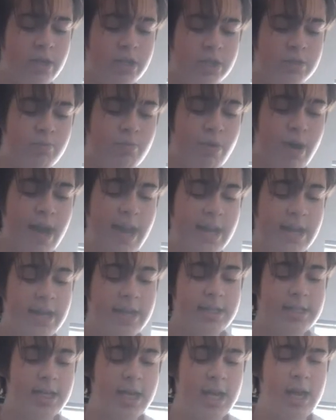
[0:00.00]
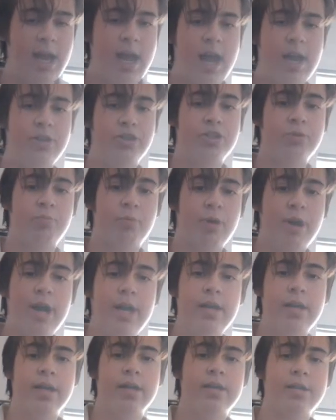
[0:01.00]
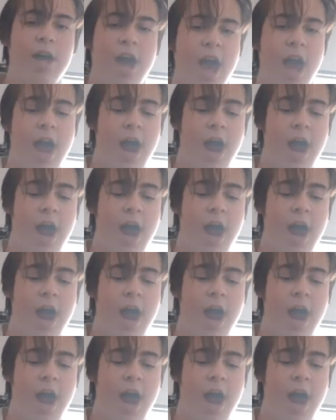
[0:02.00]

he spread it, and he spread it,